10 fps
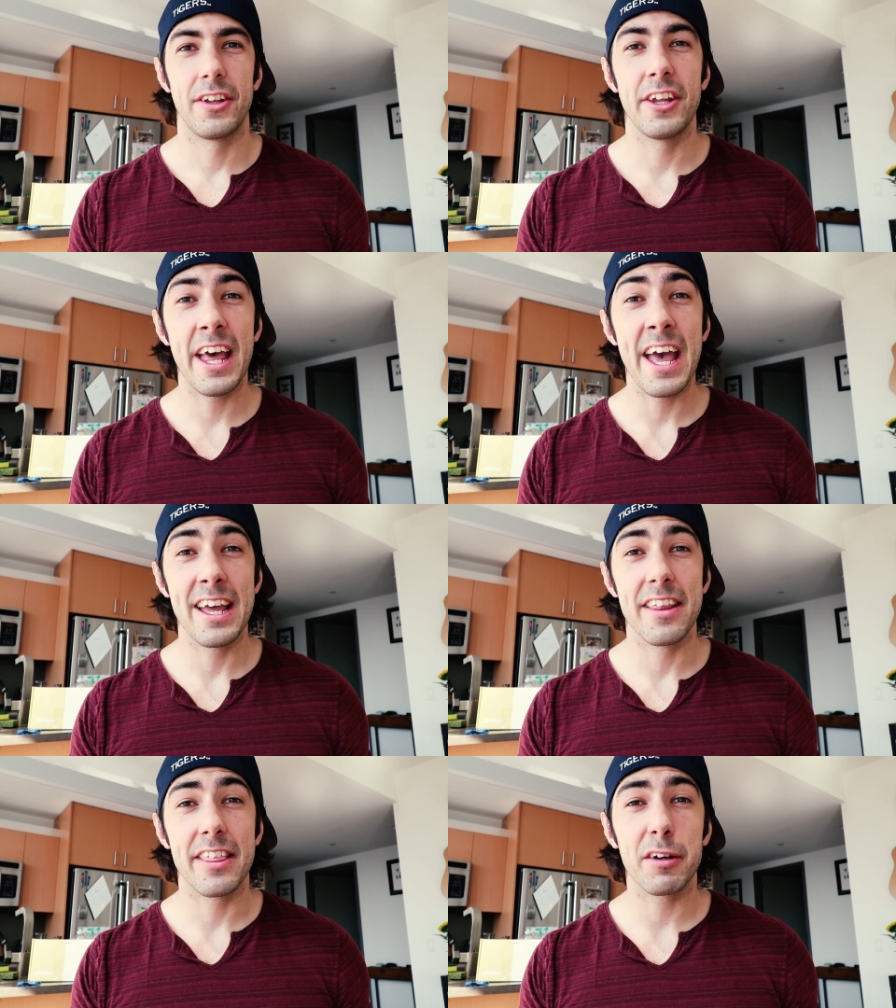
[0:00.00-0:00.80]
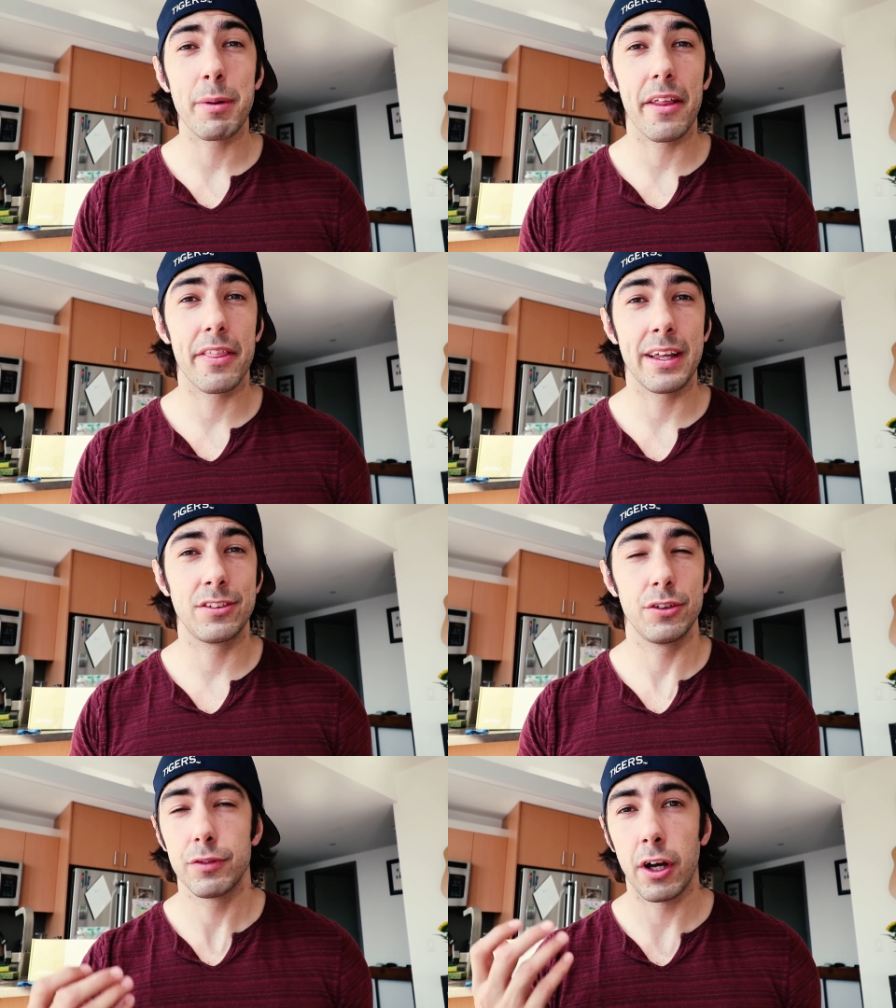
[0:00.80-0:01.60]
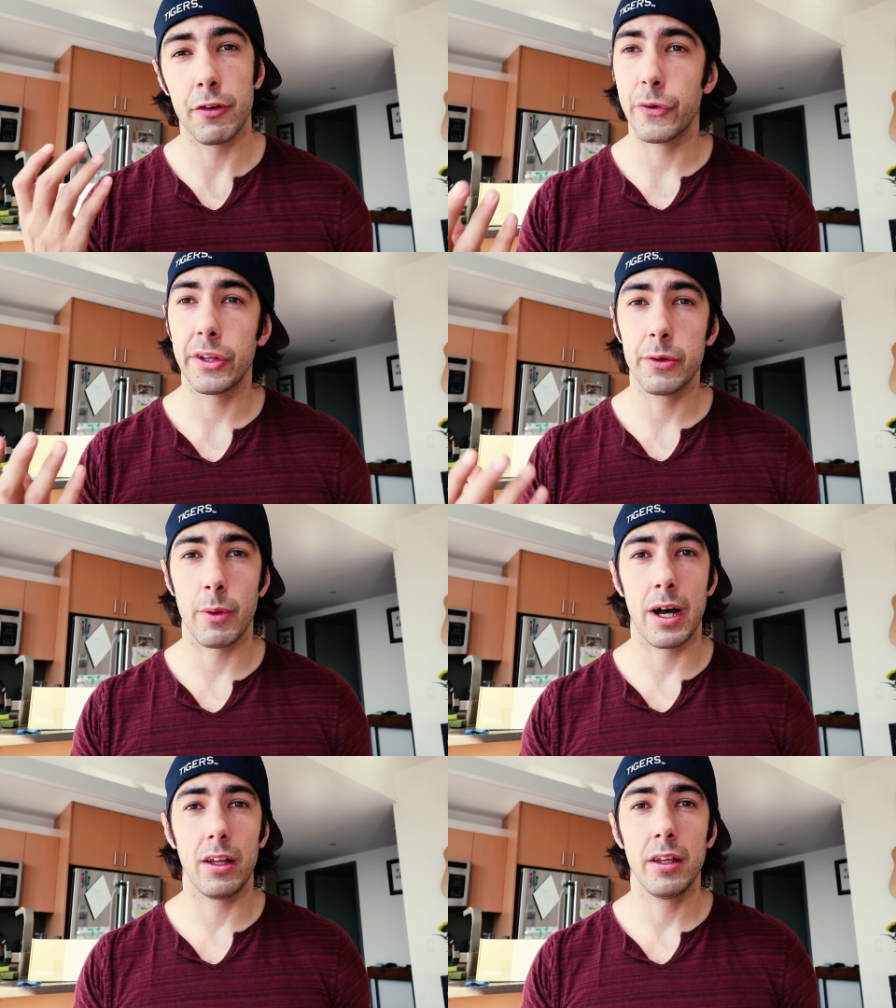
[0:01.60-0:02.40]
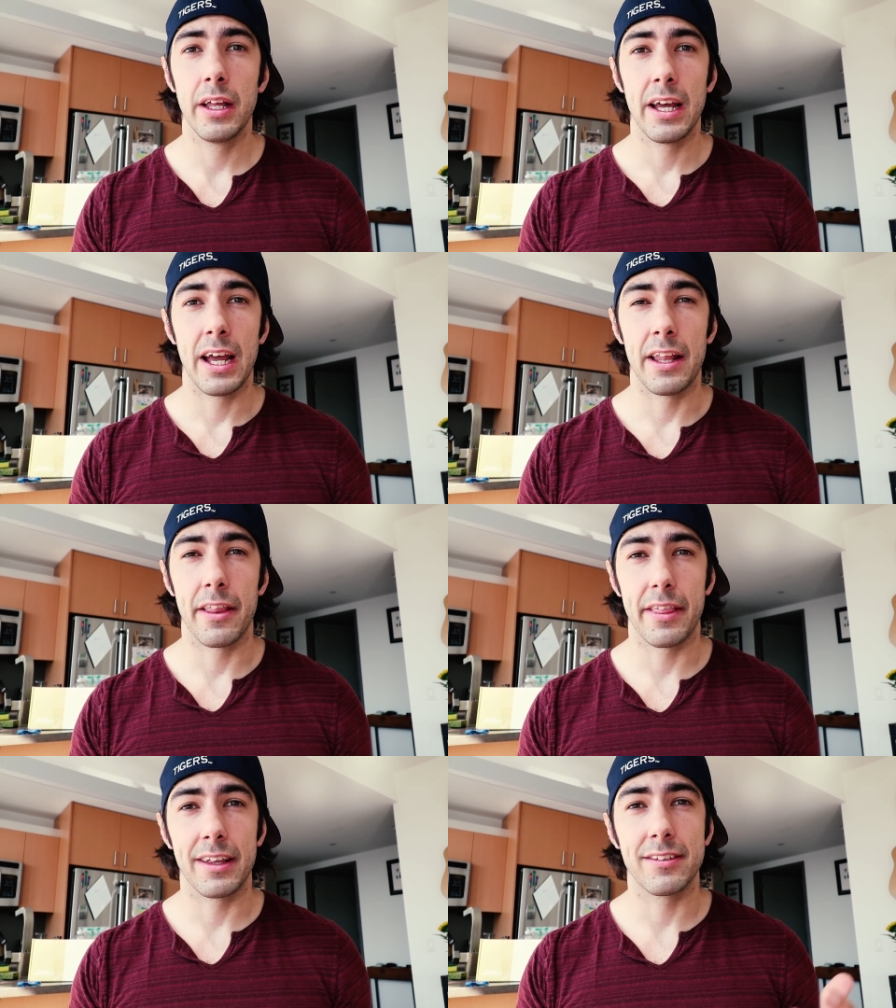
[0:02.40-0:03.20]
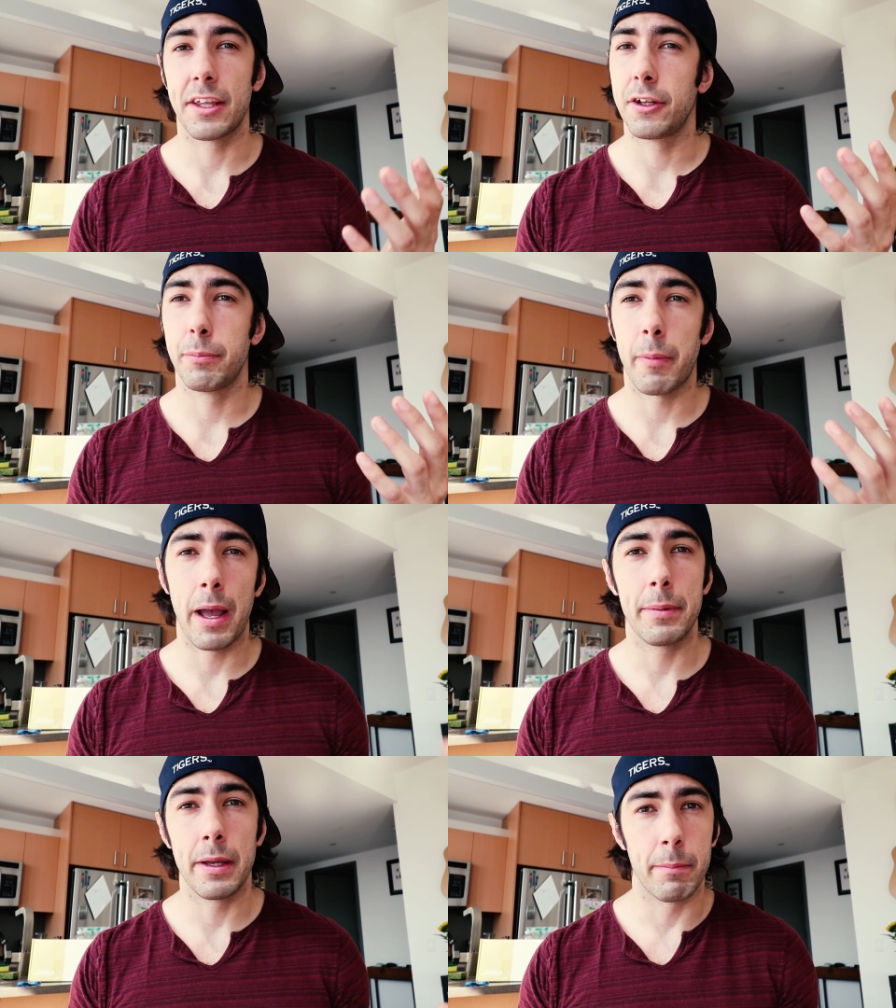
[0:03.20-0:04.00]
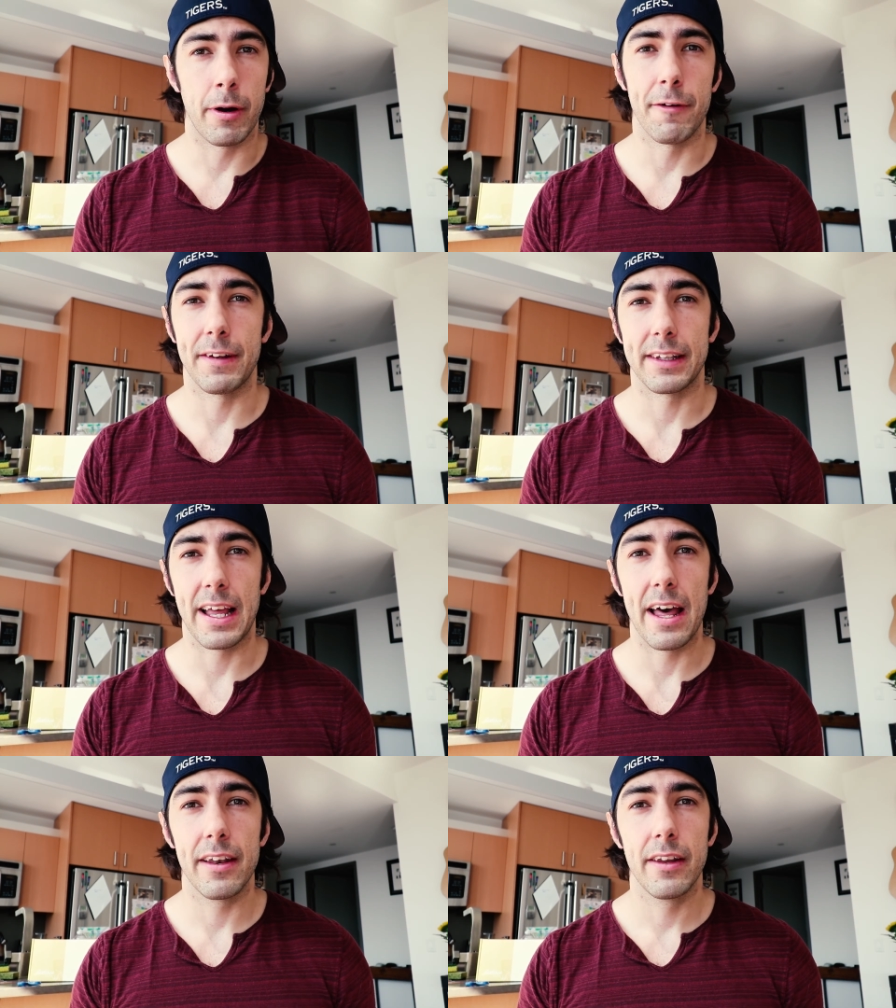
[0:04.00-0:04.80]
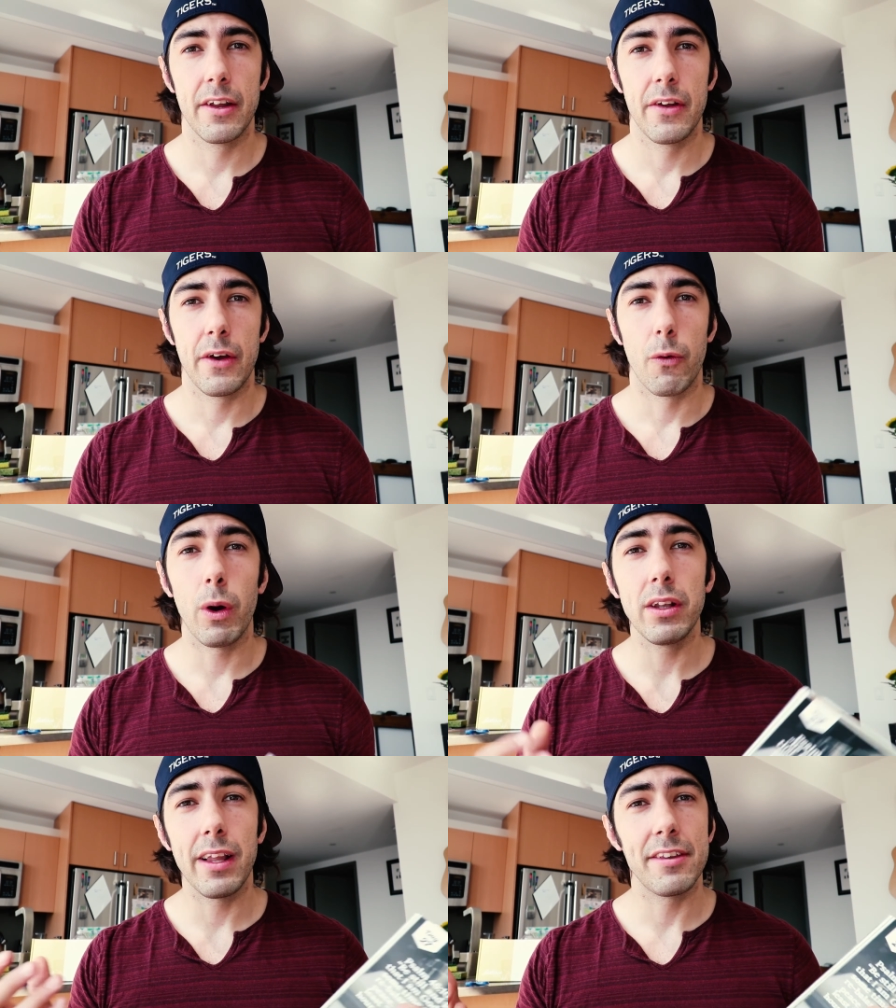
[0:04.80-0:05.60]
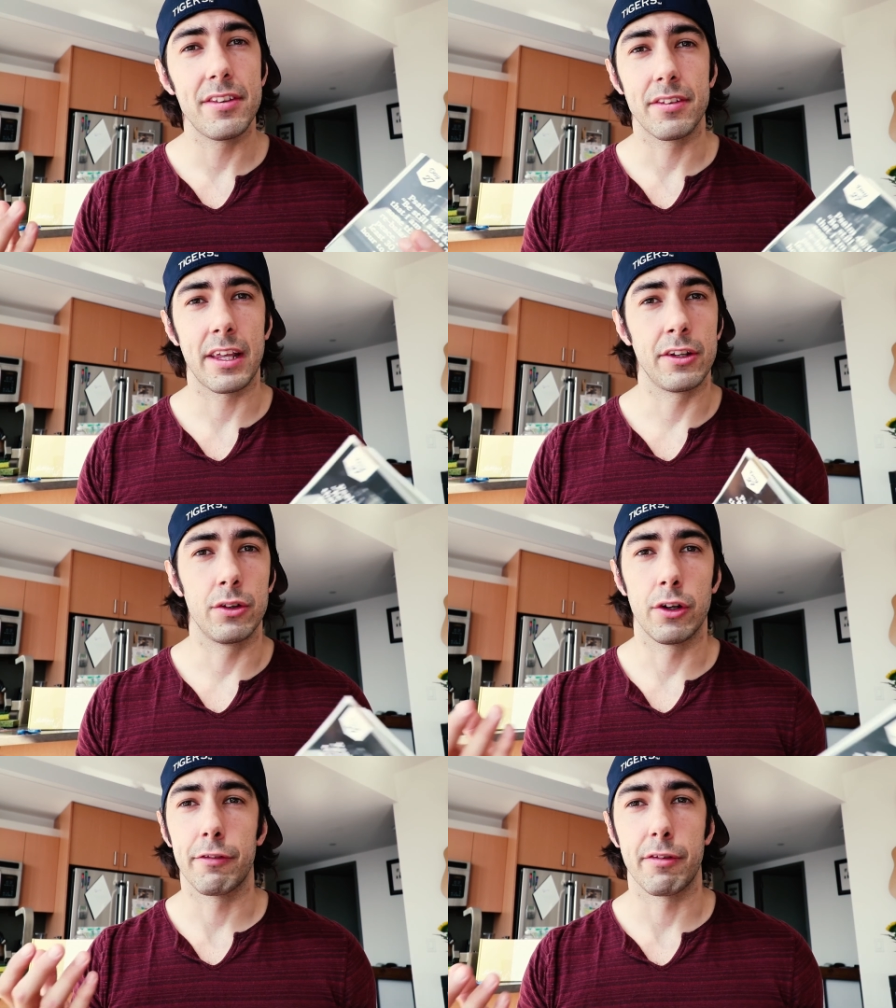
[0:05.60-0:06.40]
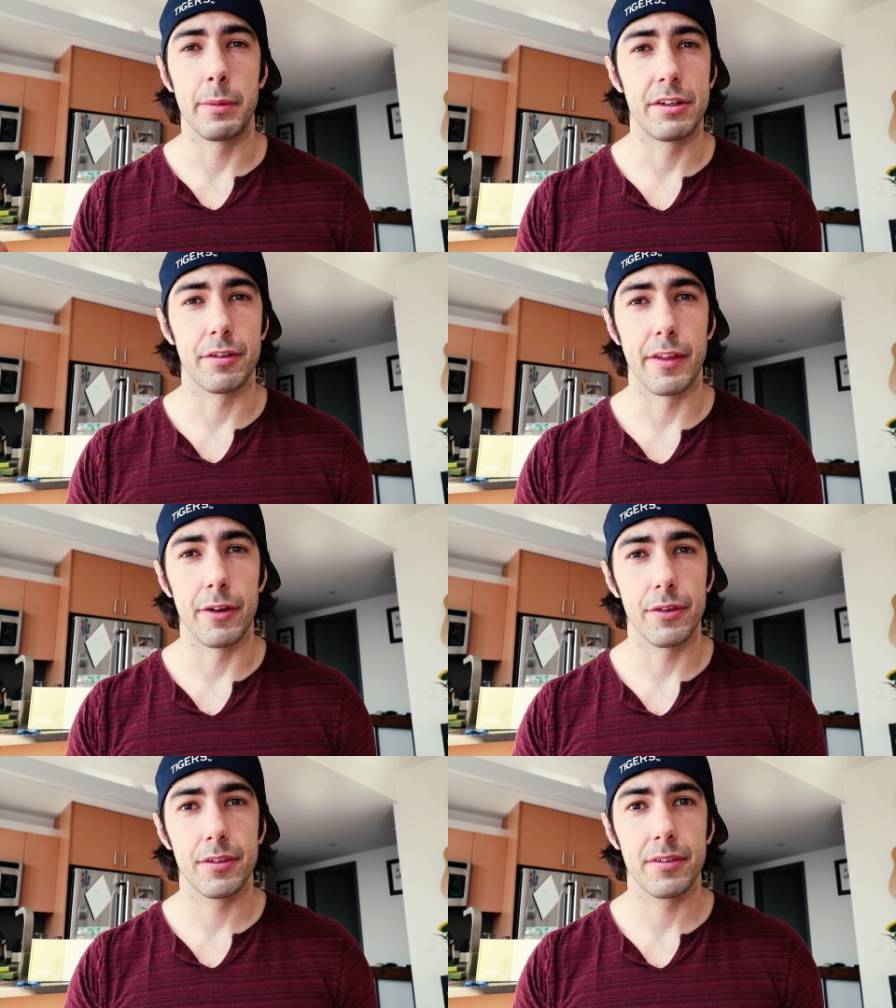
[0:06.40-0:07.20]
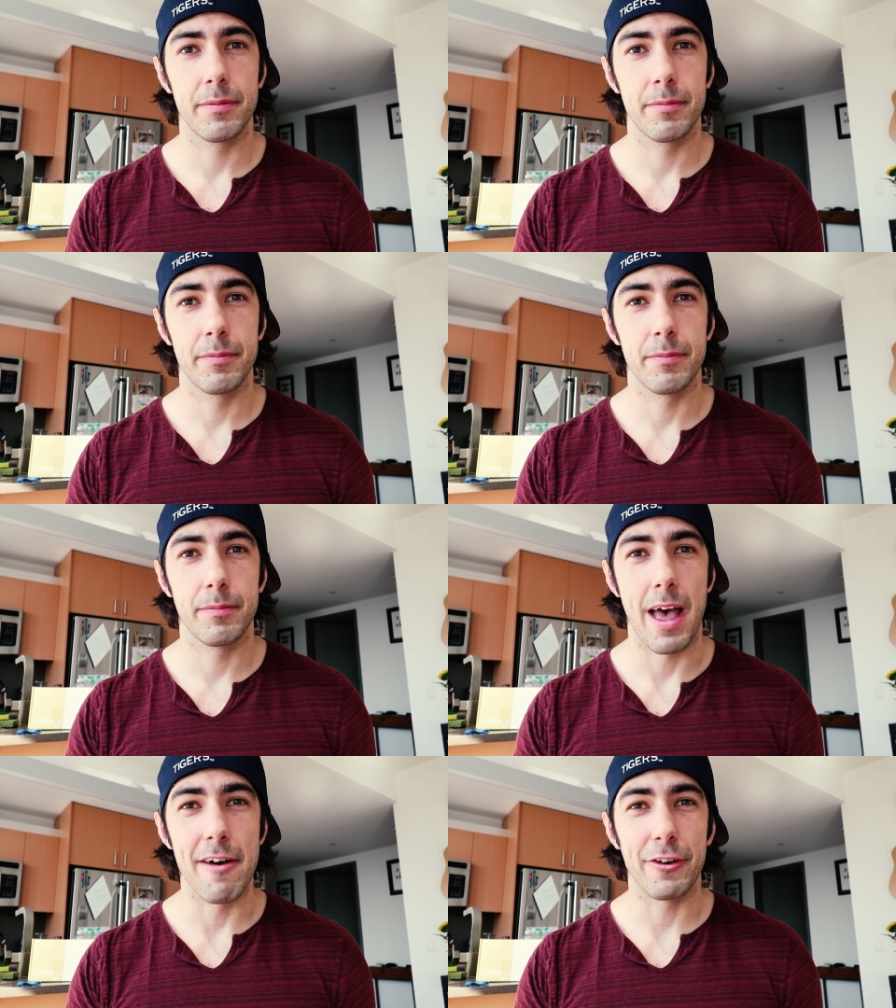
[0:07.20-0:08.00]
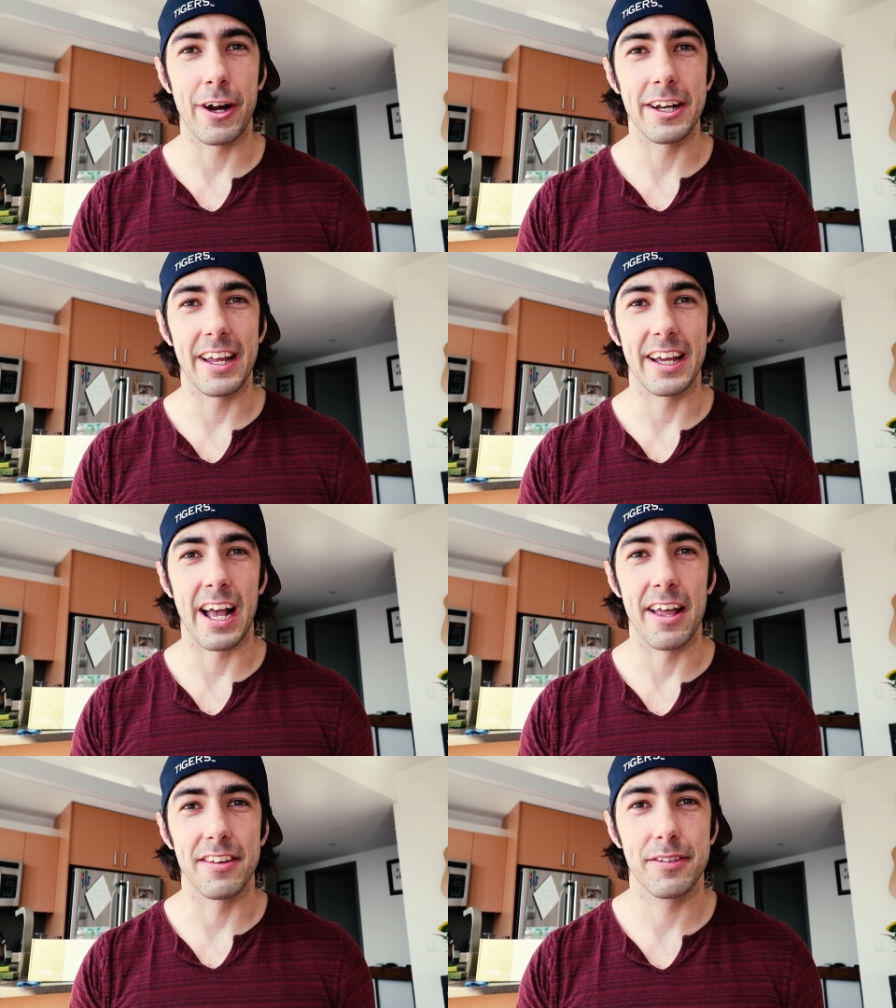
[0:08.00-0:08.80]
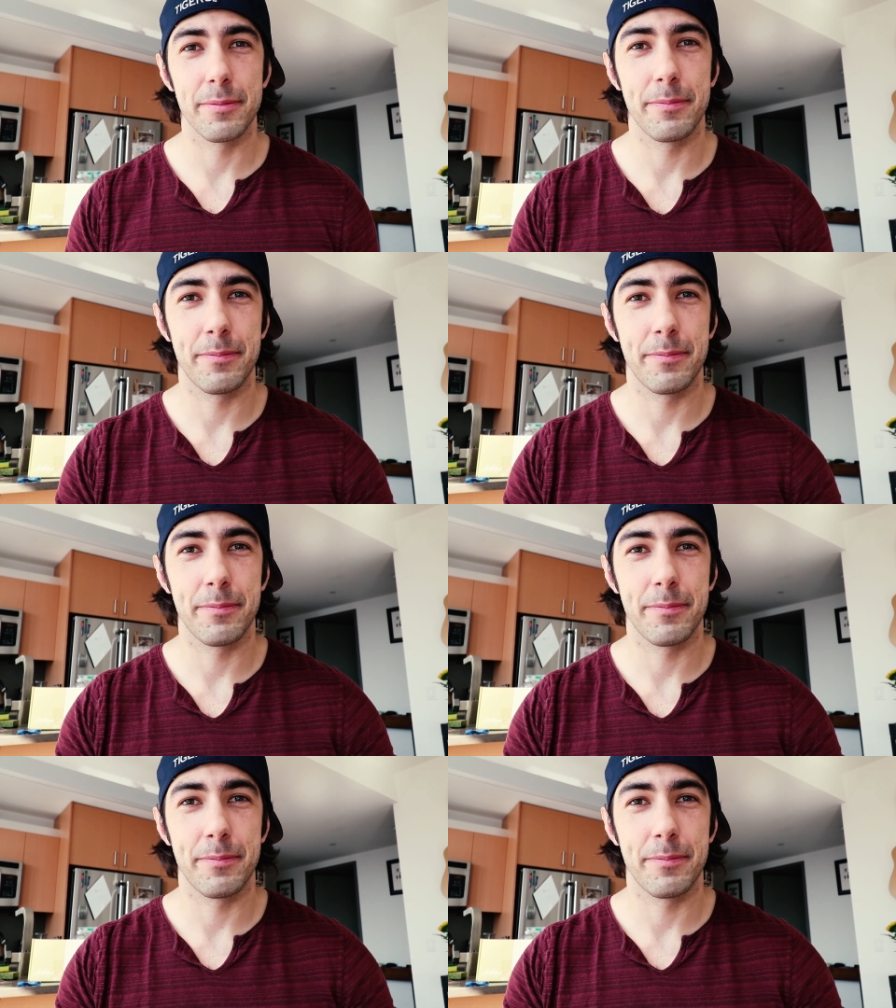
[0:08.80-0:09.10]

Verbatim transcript: Today, think about things you've done really well and the things that you might be imperfect at. What lessons can you learn from each of those? Have a great day, guys.